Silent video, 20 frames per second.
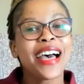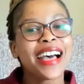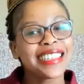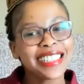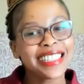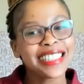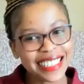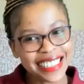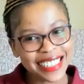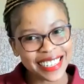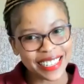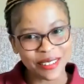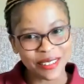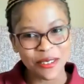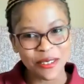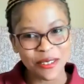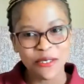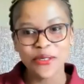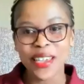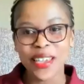uh,
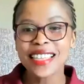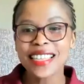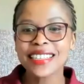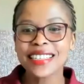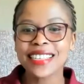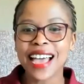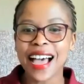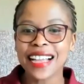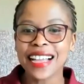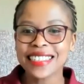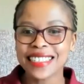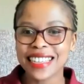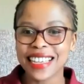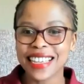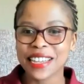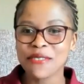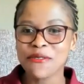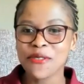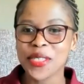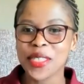Churchill, Faith is
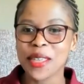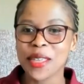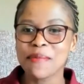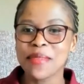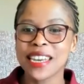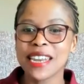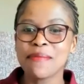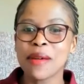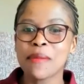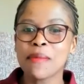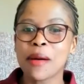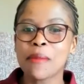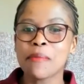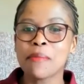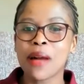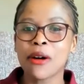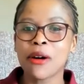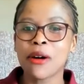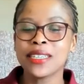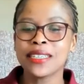asking for the minimum
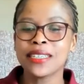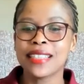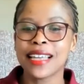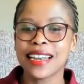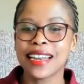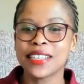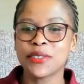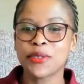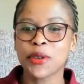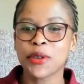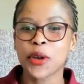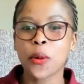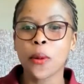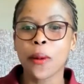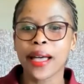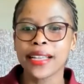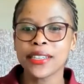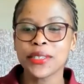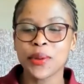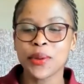amount that is
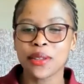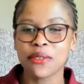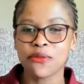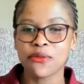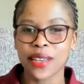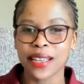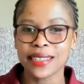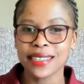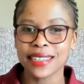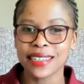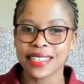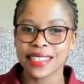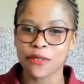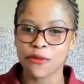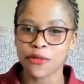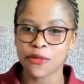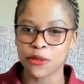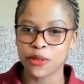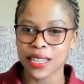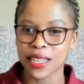required to invest in the
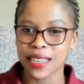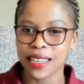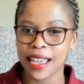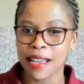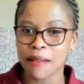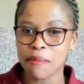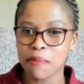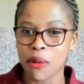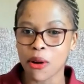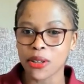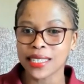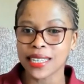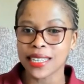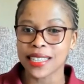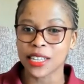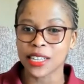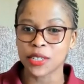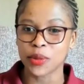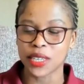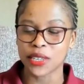15 year bonds
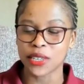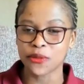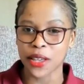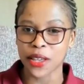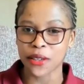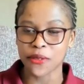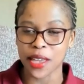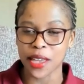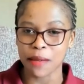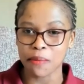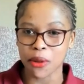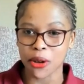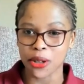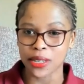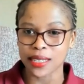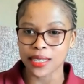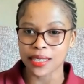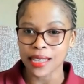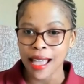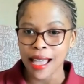and the 25 year
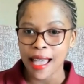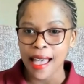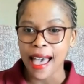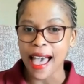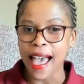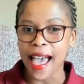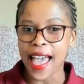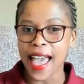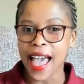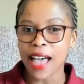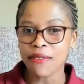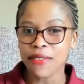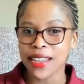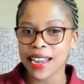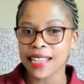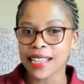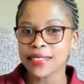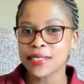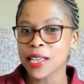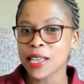bonds. I have
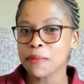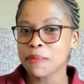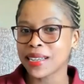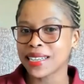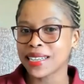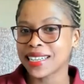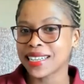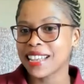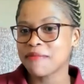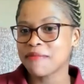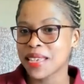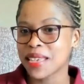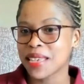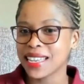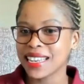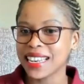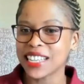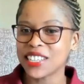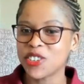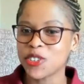an answer, but let
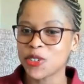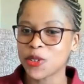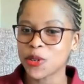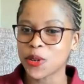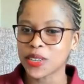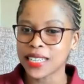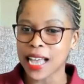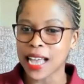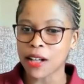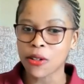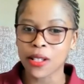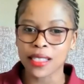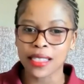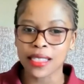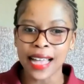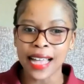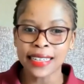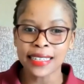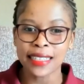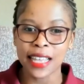me let you tackle
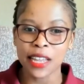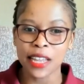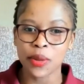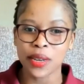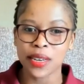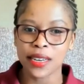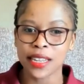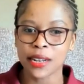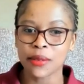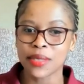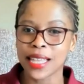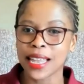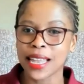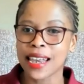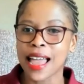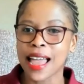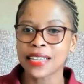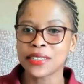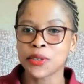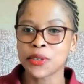that. Then we deal with the
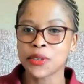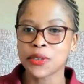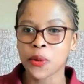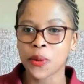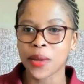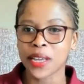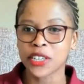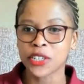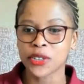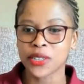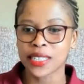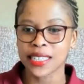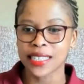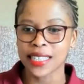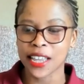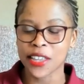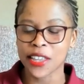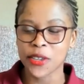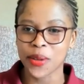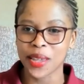last three questions in
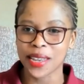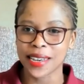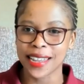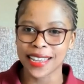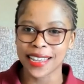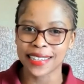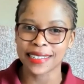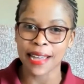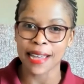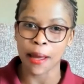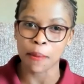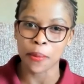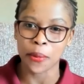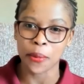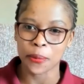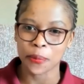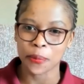the Q&A tab